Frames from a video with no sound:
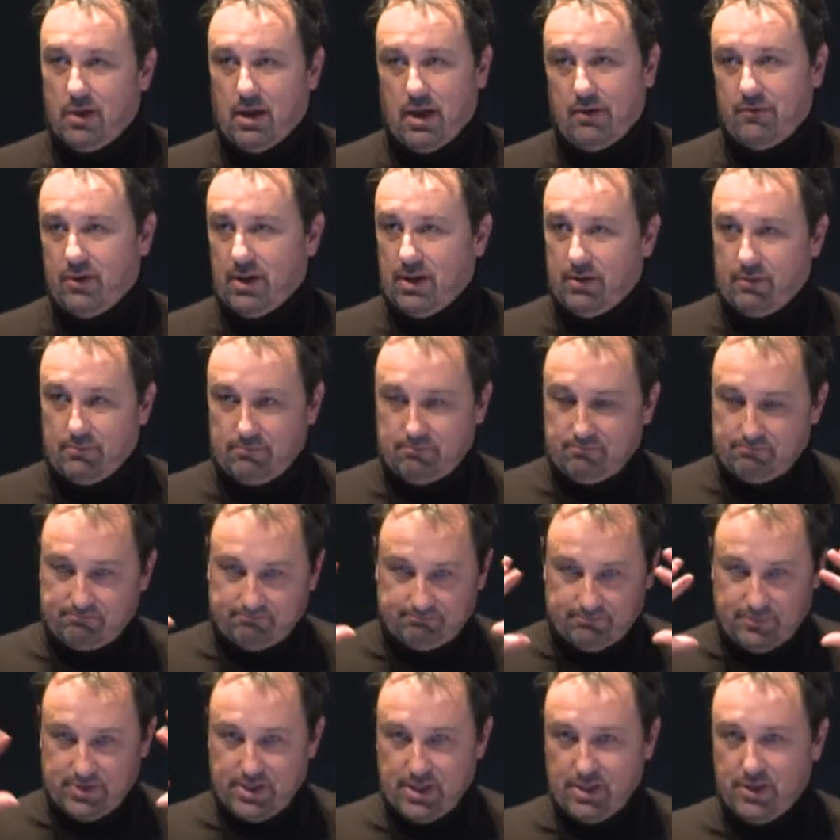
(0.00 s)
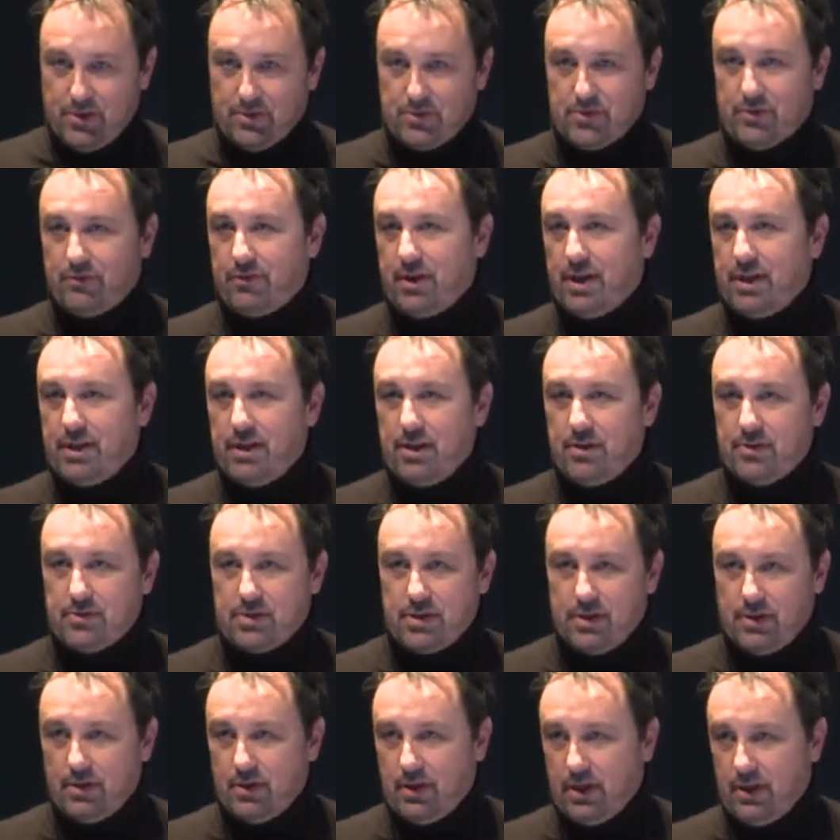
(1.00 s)
having zillions of ideas
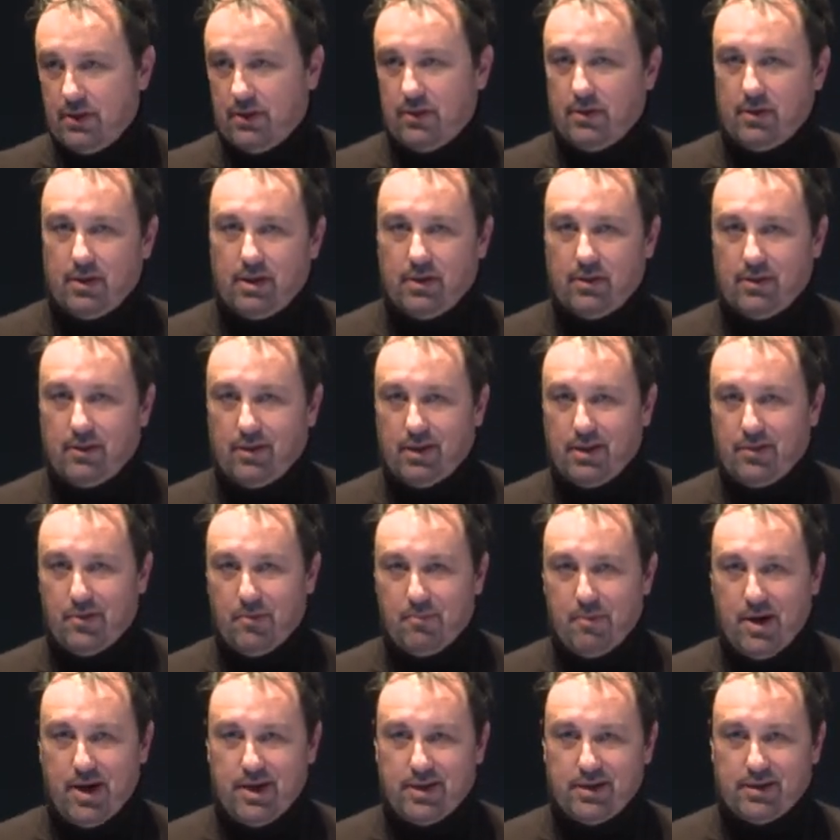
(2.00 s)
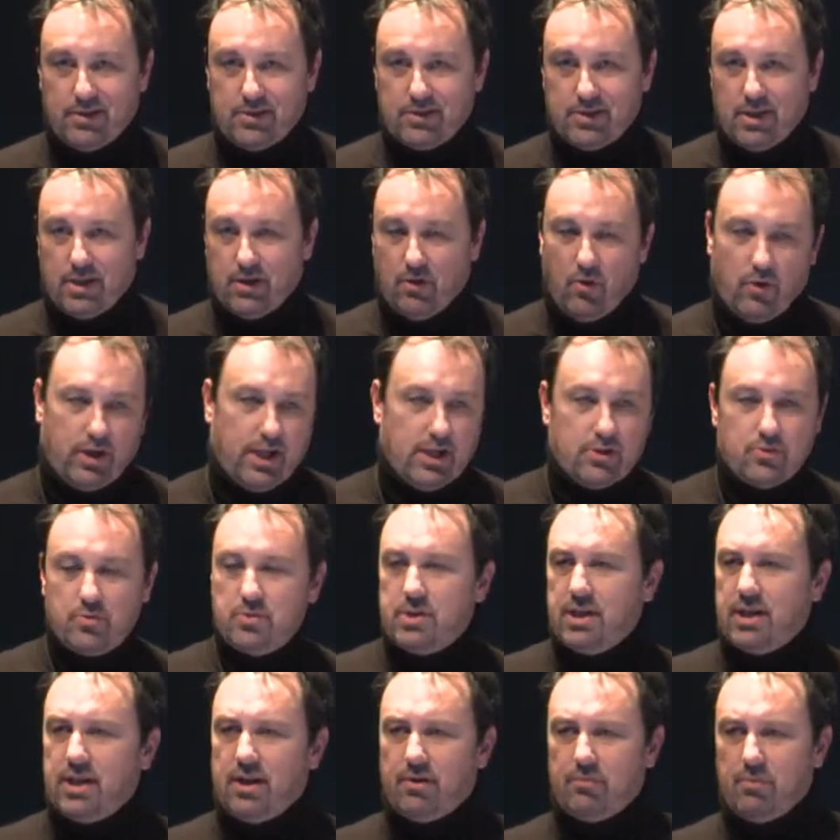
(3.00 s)
in, in, in, in the mind and saying, okay,
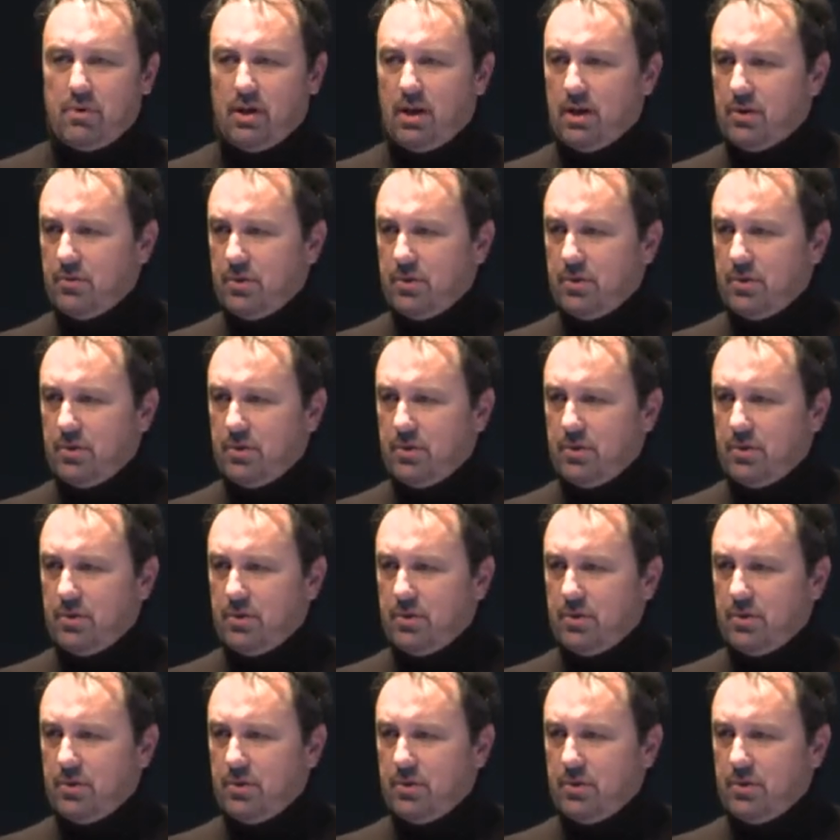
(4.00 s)
today I'm,